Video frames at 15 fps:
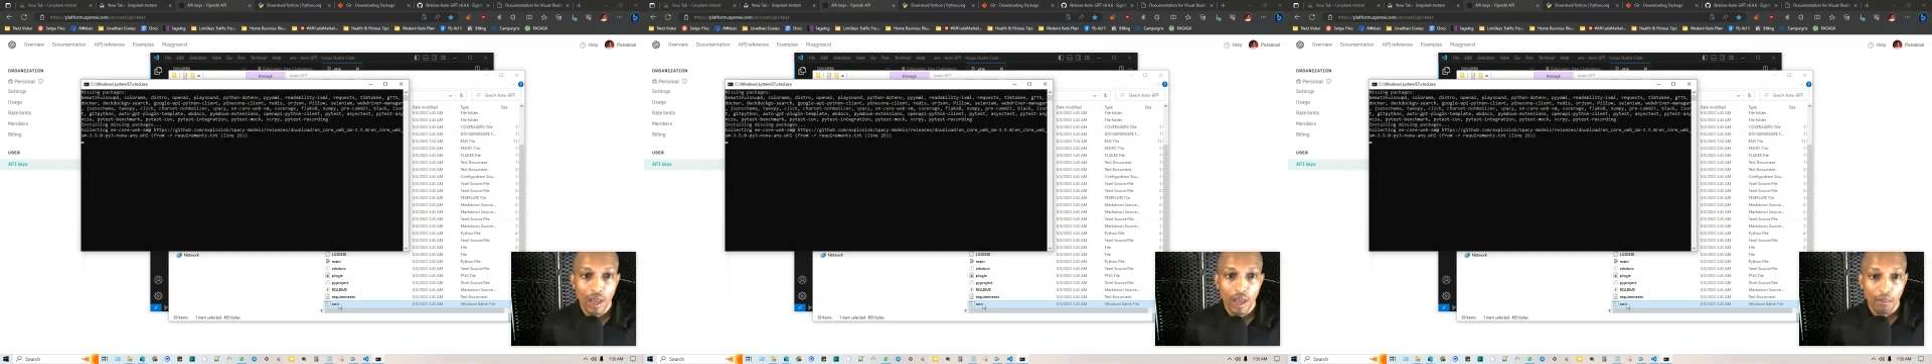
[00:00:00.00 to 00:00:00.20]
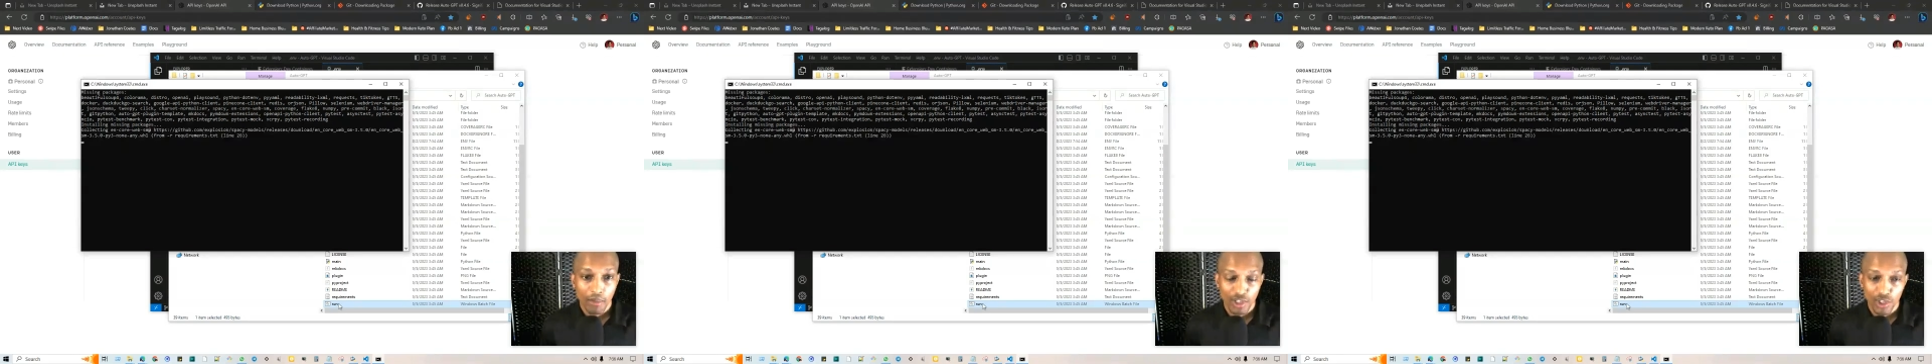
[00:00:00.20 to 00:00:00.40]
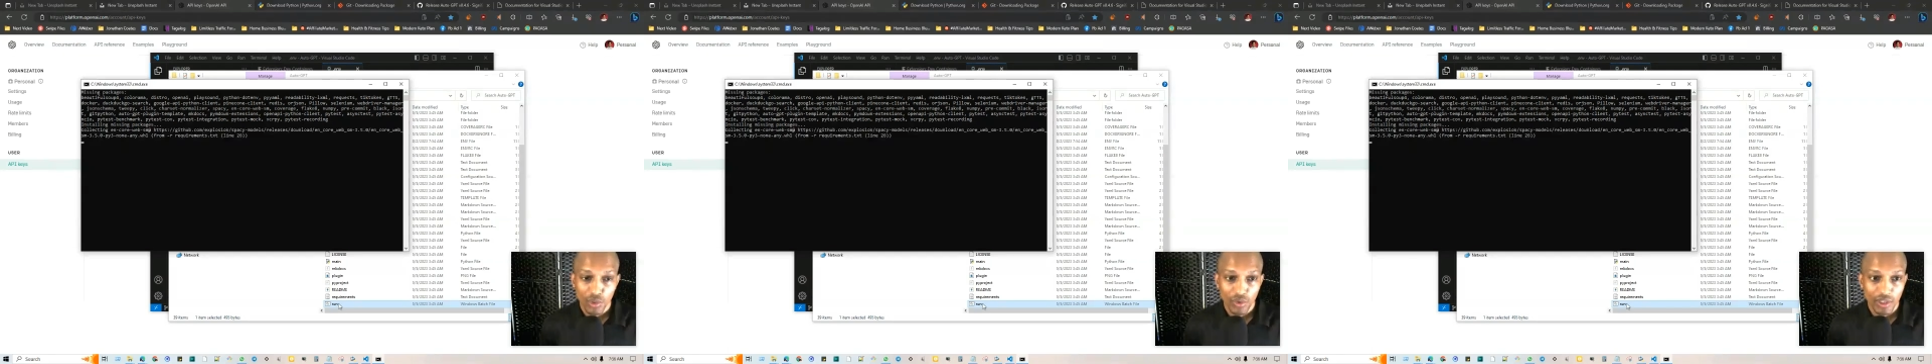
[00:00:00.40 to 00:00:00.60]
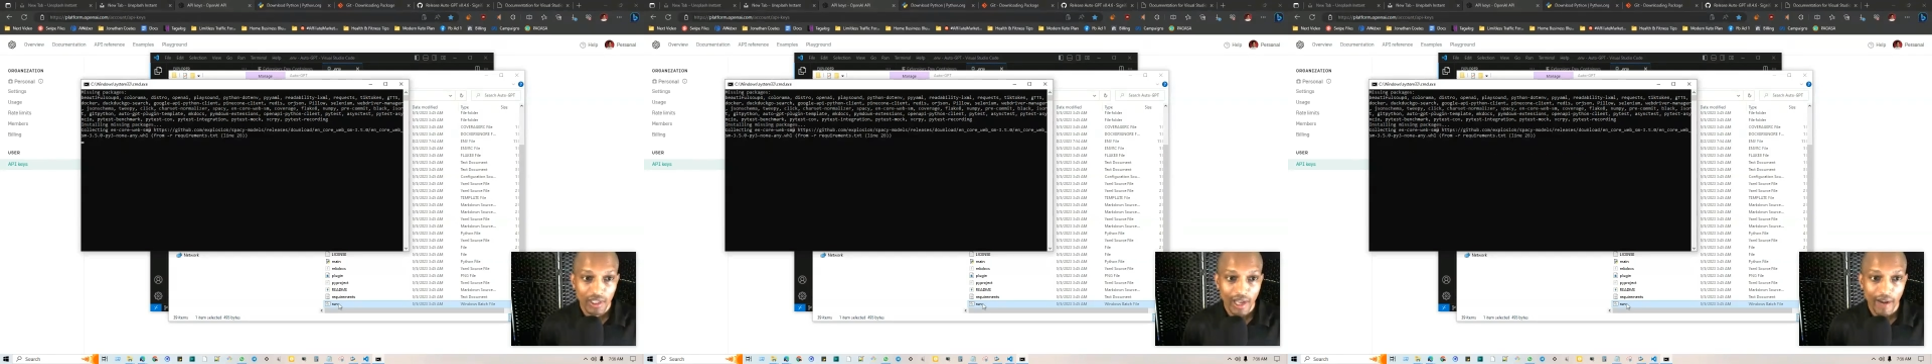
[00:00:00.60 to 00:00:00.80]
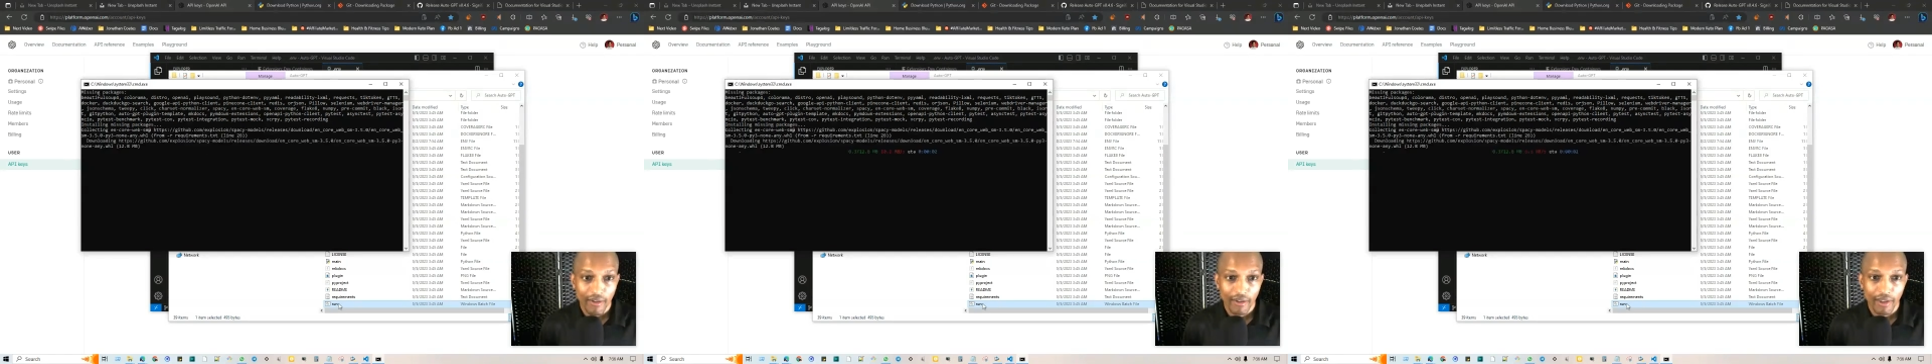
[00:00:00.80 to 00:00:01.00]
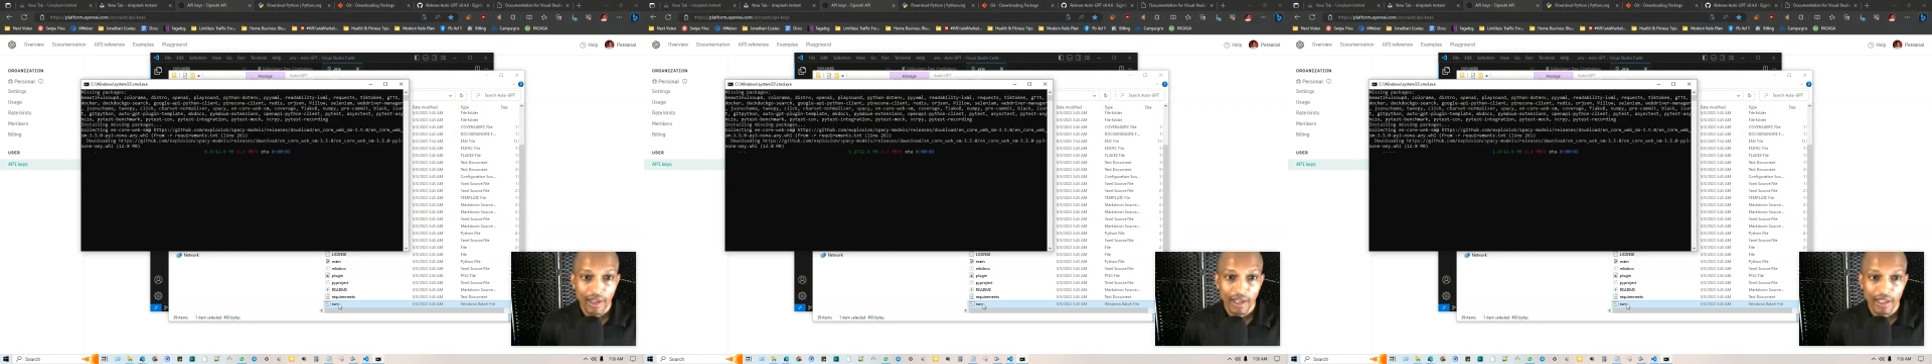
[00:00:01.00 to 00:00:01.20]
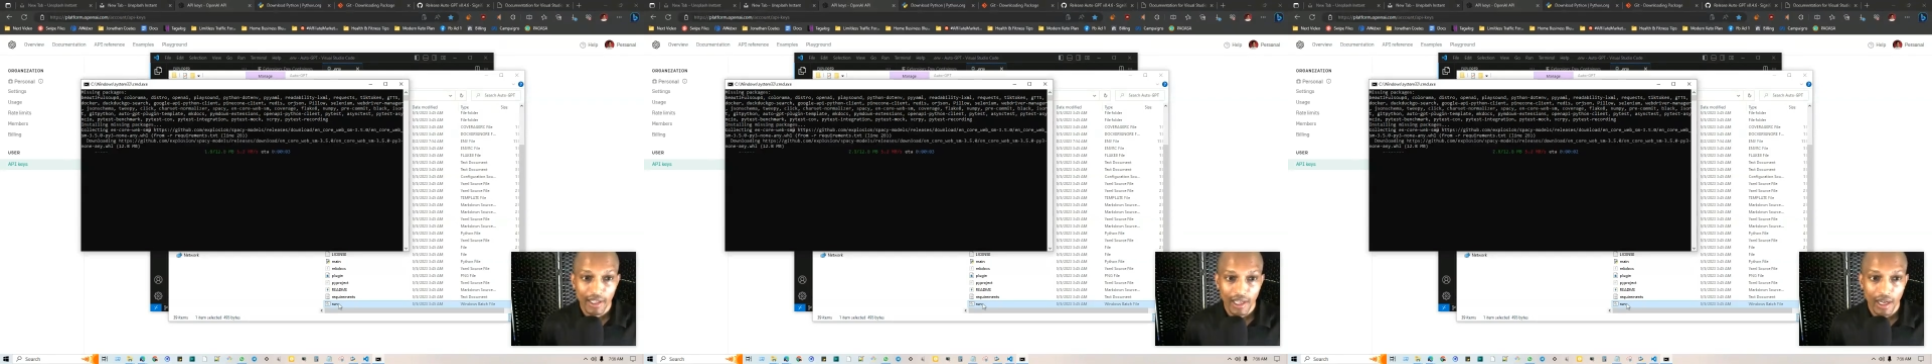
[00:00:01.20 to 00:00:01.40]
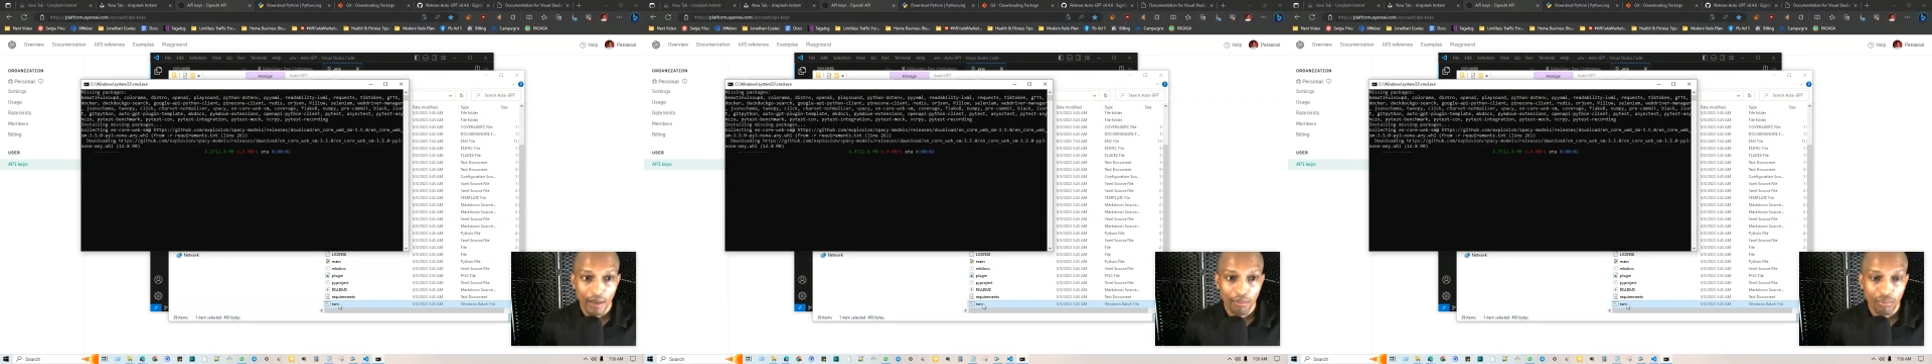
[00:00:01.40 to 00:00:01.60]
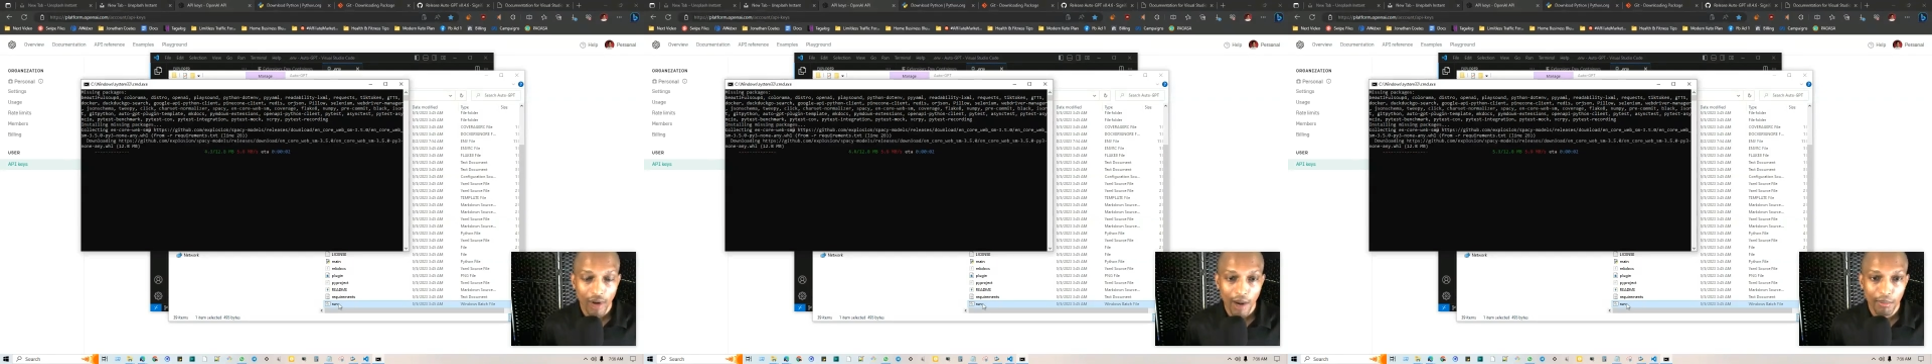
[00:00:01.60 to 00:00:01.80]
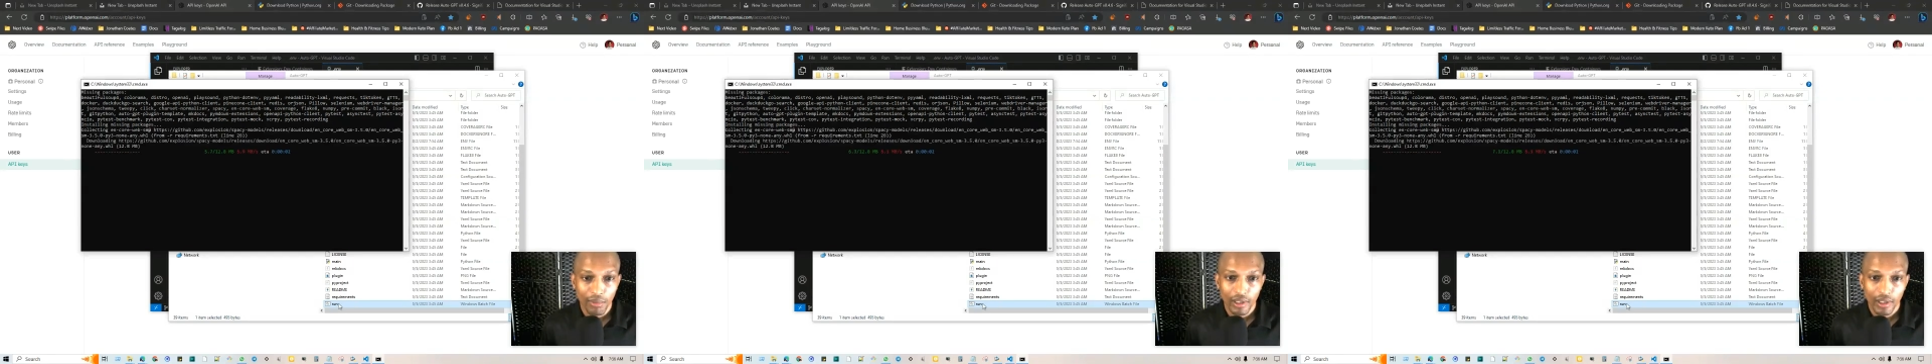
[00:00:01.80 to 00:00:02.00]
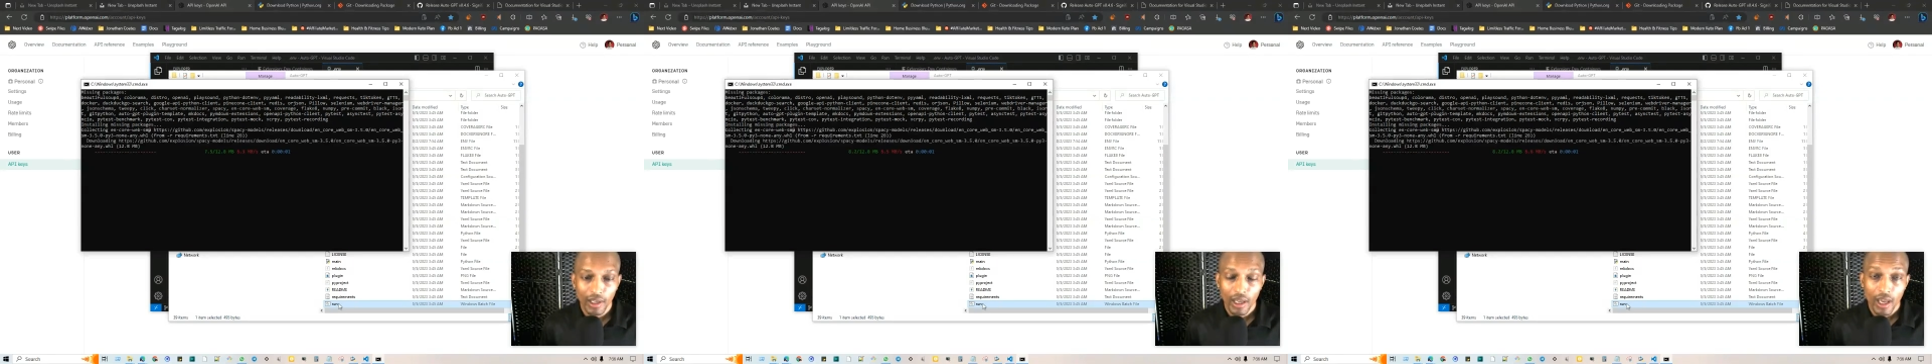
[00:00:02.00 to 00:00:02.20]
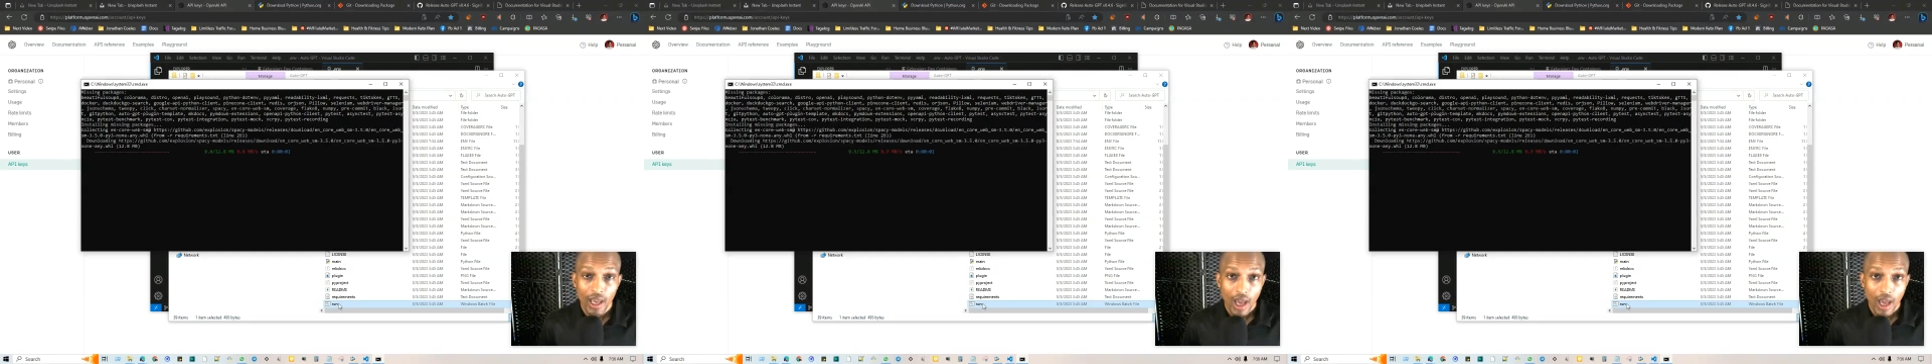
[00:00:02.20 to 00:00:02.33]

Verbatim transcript: But as soon as everything is set up properly,